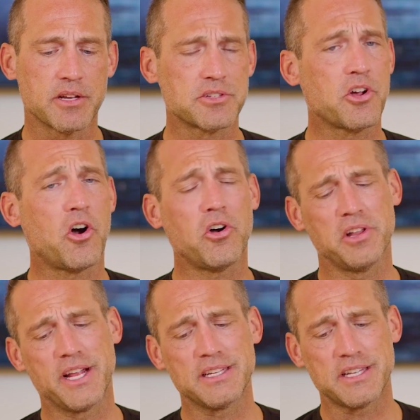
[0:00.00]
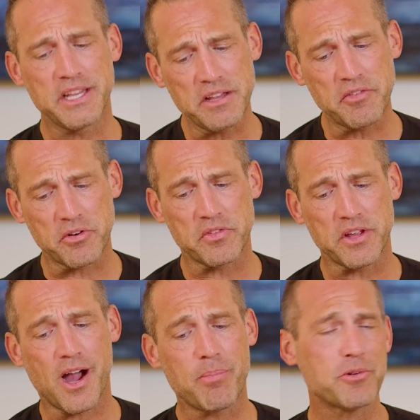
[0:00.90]
colleagues give her the
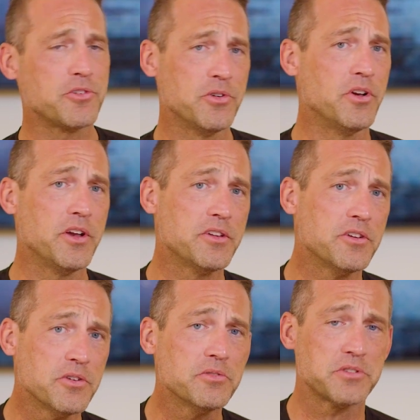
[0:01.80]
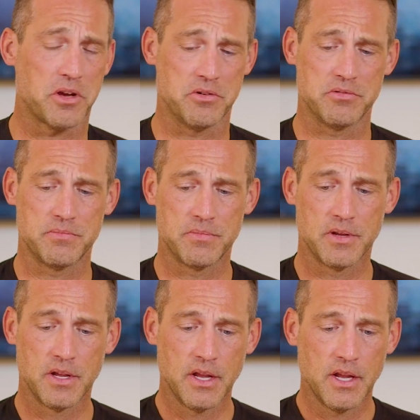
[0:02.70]
opportunity to do so.
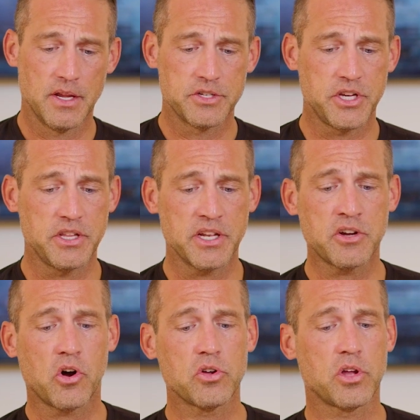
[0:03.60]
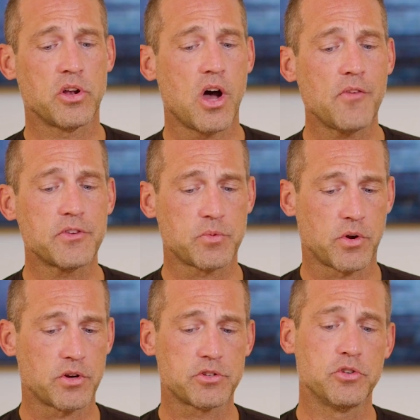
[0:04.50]
She then called on office
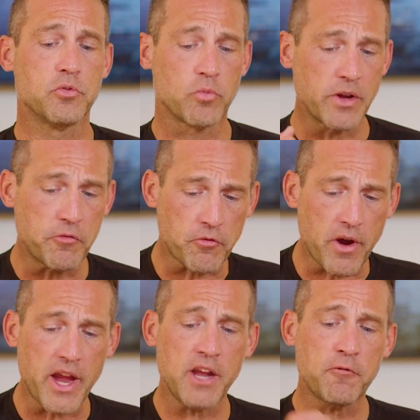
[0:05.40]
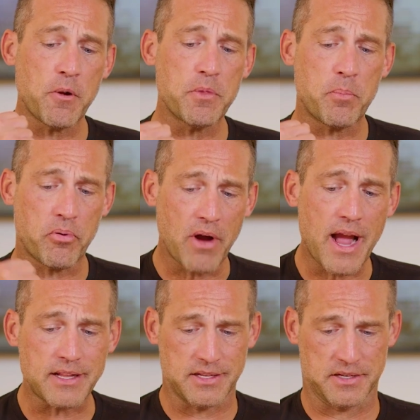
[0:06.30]
workers to refrain from the
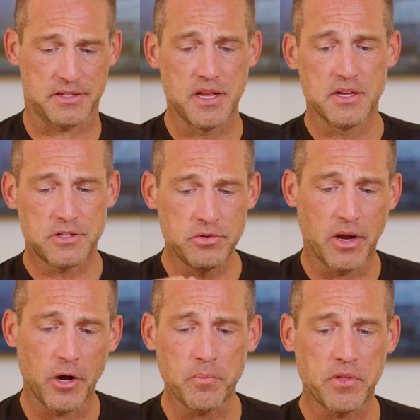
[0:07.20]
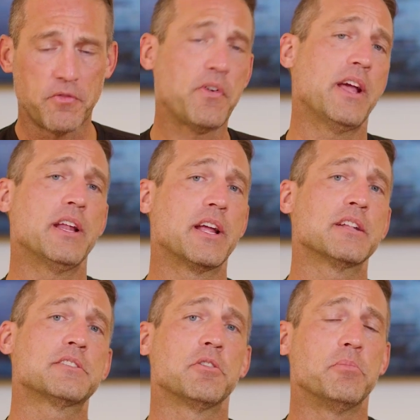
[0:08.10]
practice to help the fight
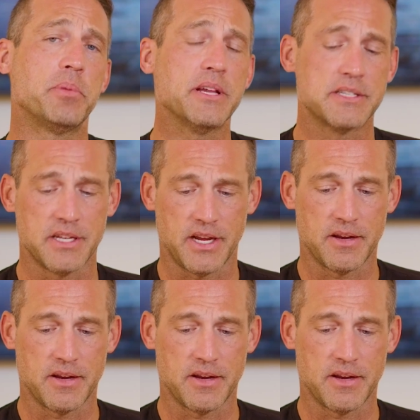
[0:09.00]
against obesity.